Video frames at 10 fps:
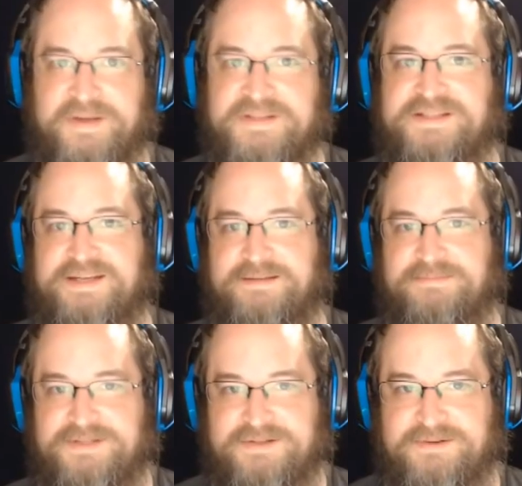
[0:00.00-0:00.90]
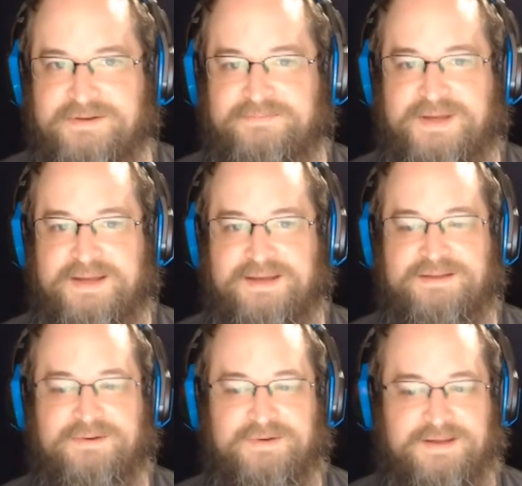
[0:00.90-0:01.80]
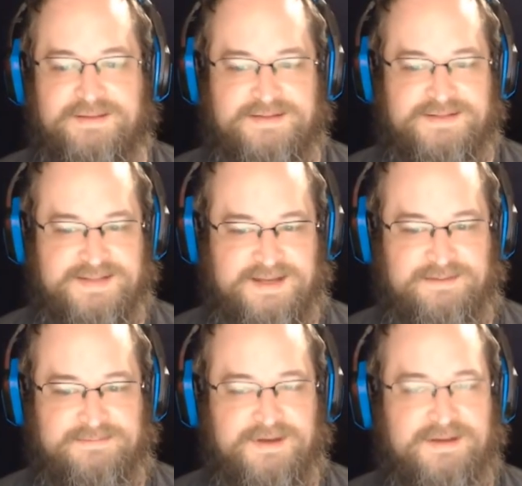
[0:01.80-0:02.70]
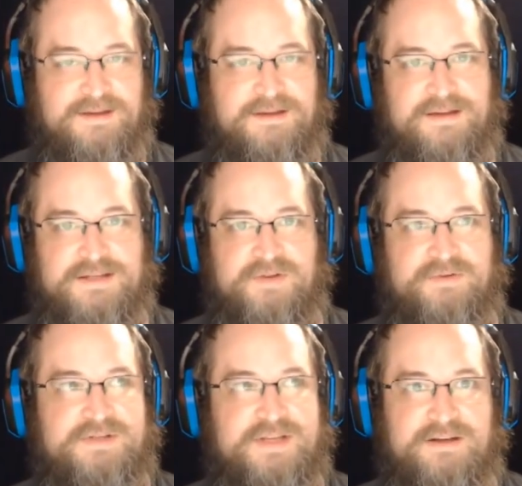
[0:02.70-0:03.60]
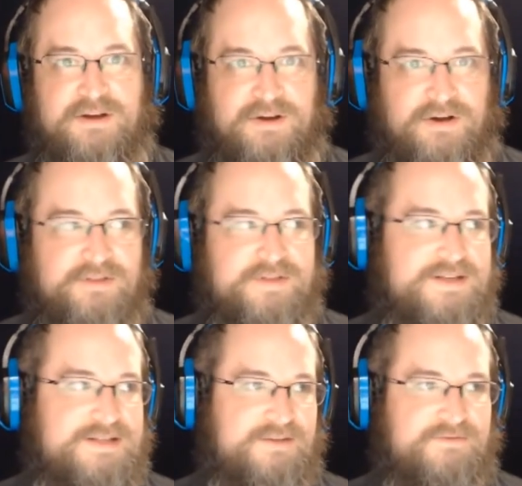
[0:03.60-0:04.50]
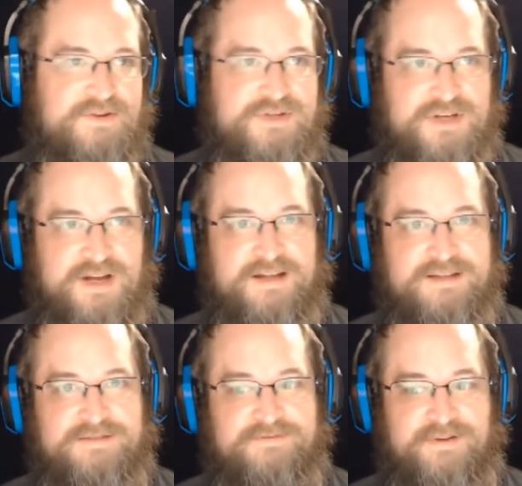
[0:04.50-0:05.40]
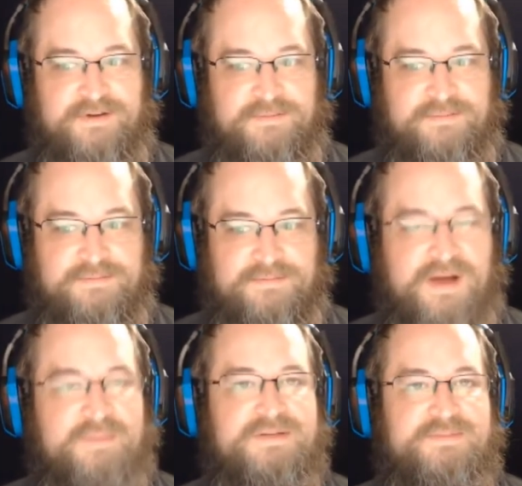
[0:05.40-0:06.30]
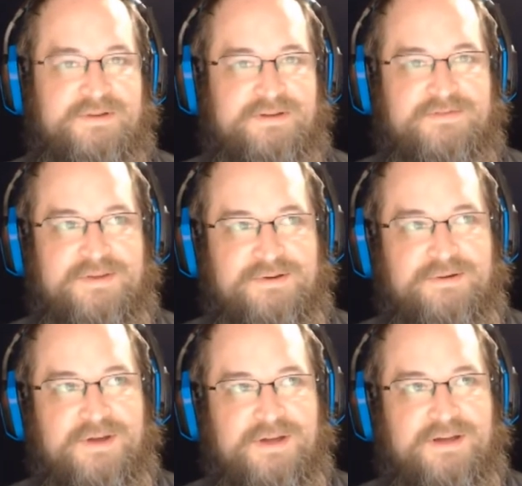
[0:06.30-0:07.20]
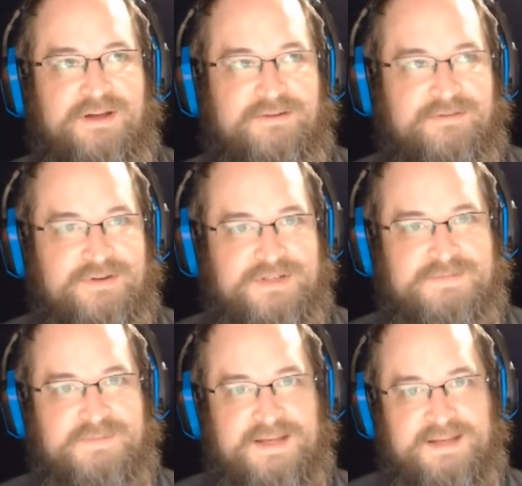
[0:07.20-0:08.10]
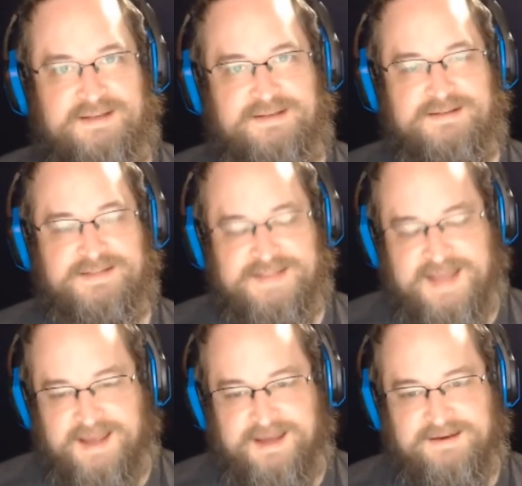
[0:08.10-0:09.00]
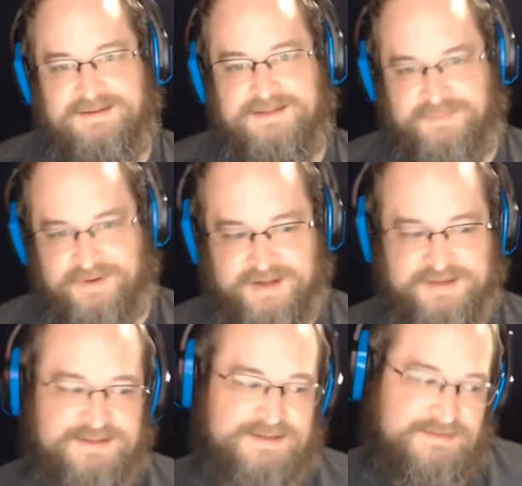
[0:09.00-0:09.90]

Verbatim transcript: seemed to be doing the same because there was like all these different shots from Mama's point of view of her just being sad, depressed,